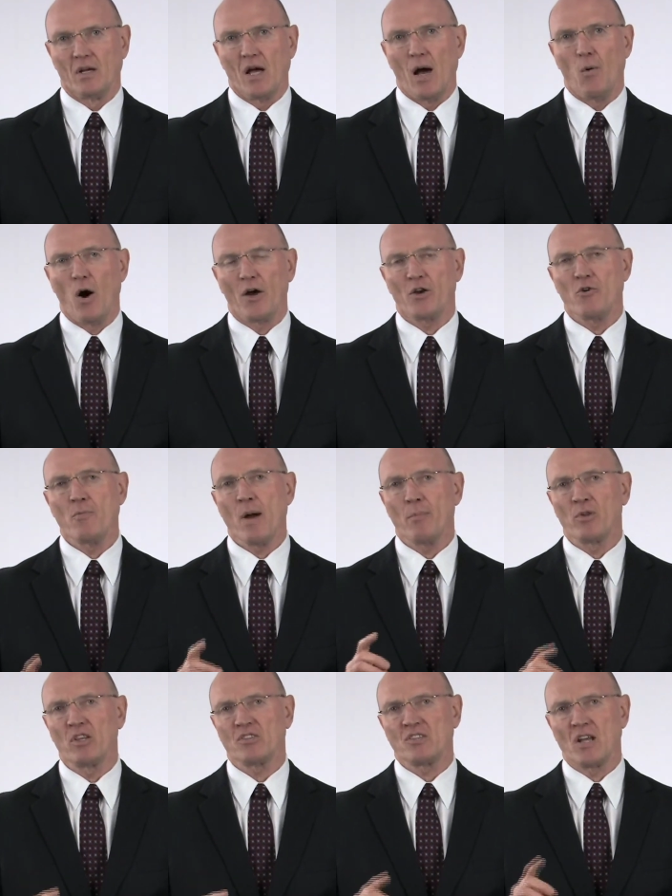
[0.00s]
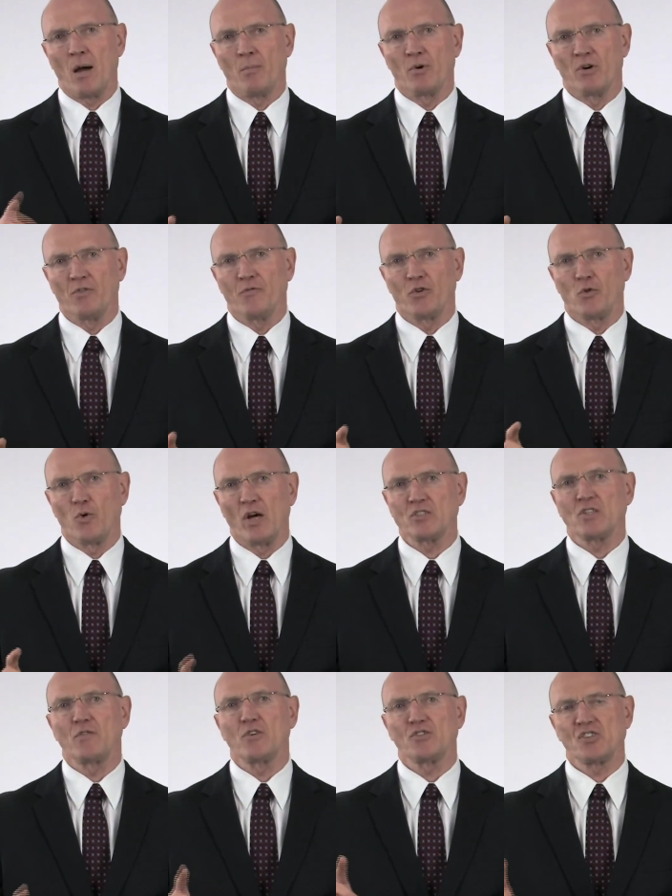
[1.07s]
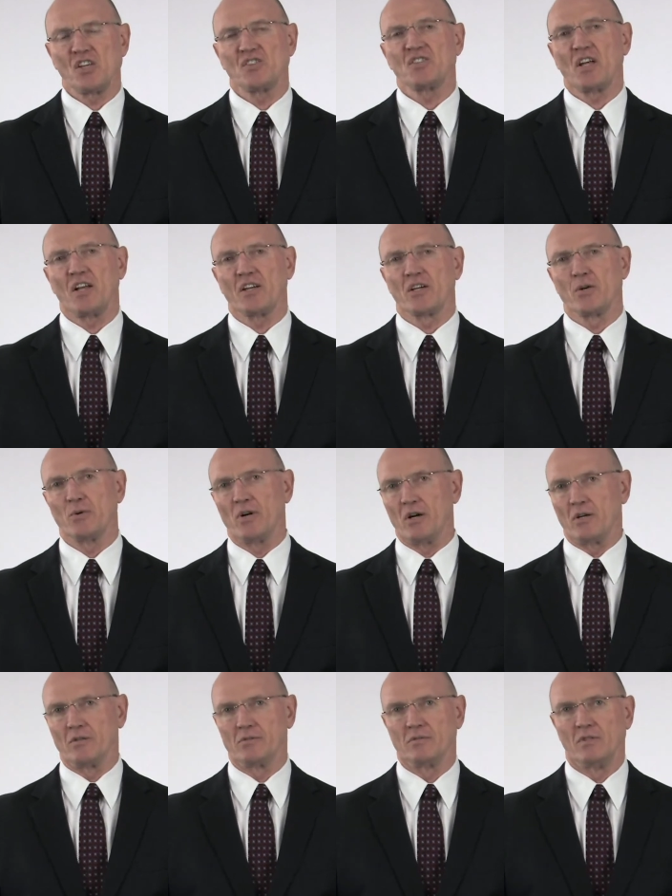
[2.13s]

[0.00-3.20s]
I want you to remember this number for the rest of your seed selling career.